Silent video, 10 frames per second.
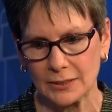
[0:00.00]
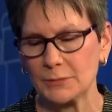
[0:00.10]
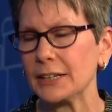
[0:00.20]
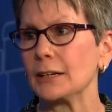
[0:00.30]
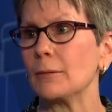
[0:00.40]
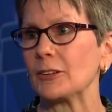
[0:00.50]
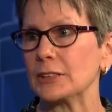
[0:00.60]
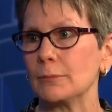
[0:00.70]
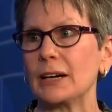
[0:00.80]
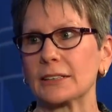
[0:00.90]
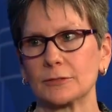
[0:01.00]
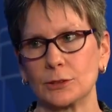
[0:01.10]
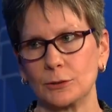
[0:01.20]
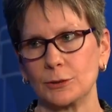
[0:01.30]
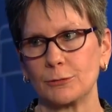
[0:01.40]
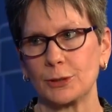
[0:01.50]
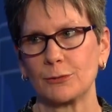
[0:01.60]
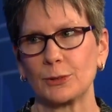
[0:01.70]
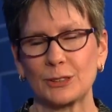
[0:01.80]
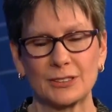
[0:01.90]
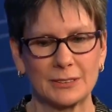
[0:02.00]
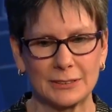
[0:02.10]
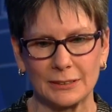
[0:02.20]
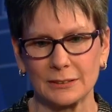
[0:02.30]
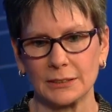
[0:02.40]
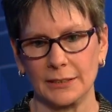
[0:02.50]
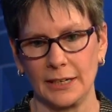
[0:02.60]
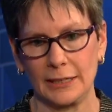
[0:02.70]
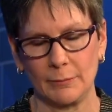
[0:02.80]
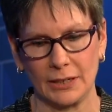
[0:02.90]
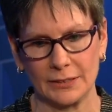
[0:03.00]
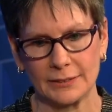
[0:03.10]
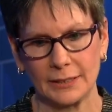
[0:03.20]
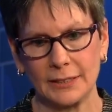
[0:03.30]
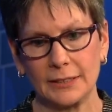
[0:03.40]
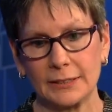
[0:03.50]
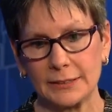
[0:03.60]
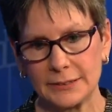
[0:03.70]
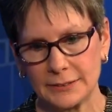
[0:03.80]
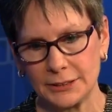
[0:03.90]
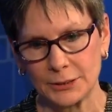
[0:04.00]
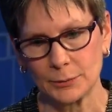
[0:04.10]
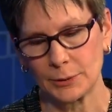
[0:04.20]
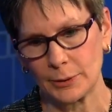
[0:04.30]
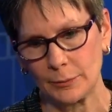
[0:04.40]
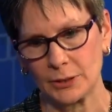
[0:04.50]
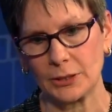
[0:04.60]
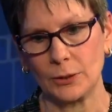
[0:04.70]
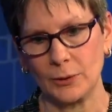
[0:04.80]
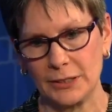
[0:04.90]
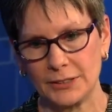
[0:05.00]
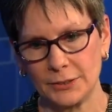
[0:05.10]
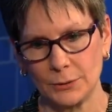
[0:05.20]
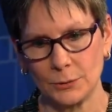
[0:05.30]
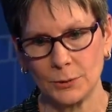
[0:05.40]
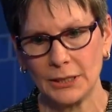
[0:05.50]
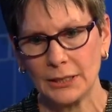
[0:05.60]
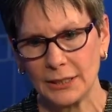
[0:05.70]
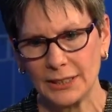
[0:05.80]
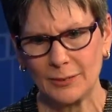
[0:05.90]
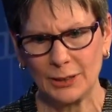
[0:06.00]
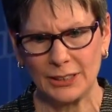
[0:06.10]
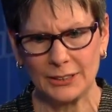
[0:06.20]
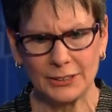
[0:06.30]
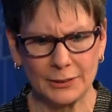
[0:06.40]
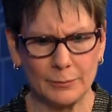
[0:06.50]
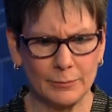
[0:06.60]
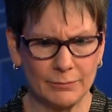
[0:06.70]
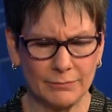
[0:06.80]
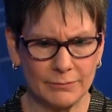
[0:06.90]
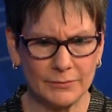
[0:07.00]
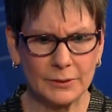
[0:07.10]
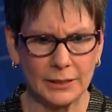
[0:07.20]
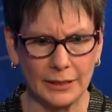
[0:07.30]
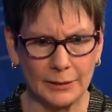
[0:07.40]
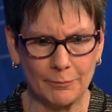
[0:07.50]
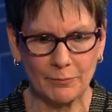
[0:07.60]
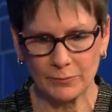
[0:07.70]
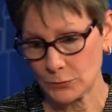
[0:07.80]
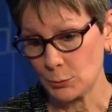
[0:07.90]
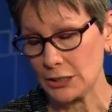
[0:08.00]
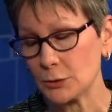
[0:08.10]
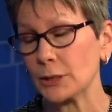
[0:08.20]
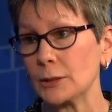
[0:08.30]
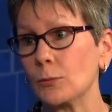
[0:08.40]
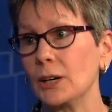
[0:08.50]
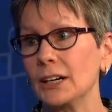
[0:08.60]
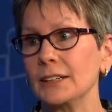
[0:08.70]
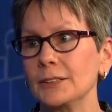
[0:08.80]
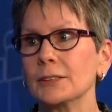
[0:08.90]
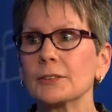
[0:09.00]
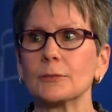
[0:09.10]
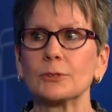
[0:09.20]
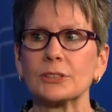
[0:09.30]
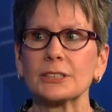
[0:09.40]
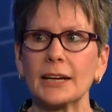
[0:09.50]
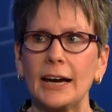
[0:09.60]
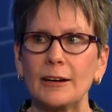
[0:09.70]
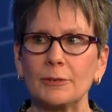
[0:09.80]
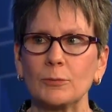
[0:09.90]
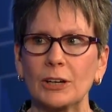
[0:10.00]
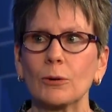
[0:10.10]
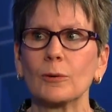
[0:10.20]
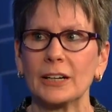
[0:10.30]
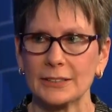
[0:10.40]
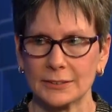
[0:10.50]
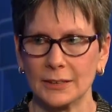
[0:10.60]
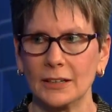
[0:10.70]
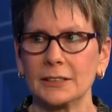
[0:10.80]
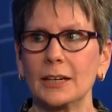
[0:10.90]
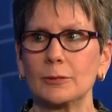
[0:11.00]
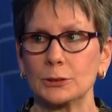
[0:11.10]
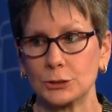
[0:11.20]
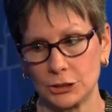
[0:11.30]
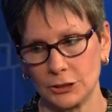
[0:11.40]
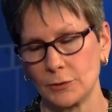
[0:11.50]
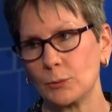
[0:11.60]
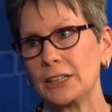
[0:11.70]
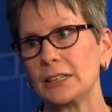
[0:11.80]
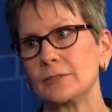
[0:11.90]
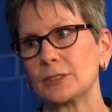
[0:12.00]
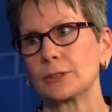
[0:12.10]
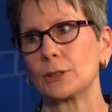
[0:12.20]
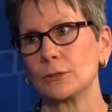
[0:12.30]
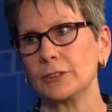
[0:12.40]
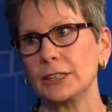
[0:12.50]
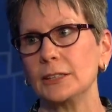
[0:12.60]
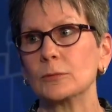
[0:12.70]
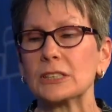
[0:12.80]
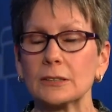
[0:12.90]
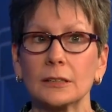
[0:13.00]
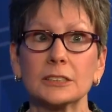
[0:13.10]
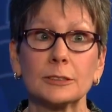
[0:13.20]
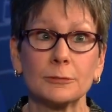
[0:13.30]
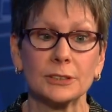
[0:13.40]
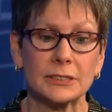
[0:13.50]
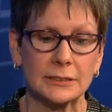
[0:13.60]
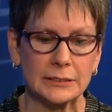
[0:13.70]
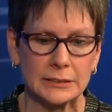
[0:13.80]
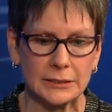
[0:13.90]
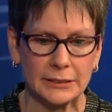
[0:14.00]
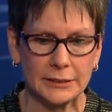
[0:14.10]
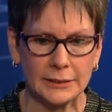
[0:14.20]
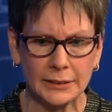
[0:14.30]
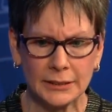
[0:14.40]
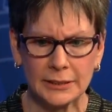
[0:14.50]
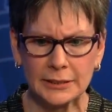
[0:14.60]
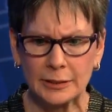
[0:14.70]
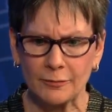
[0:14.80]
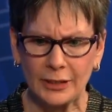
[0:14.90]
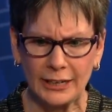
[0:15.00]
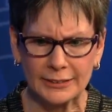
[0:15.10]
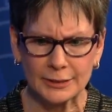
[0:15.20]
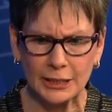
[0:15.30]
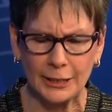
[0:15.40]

data about the impact of COVID for the first 6 to 9 months. This year, we were able to go even into the 2021, the first half, and we already saw the evolution of the waves of COVID, and we saw differences in the effect.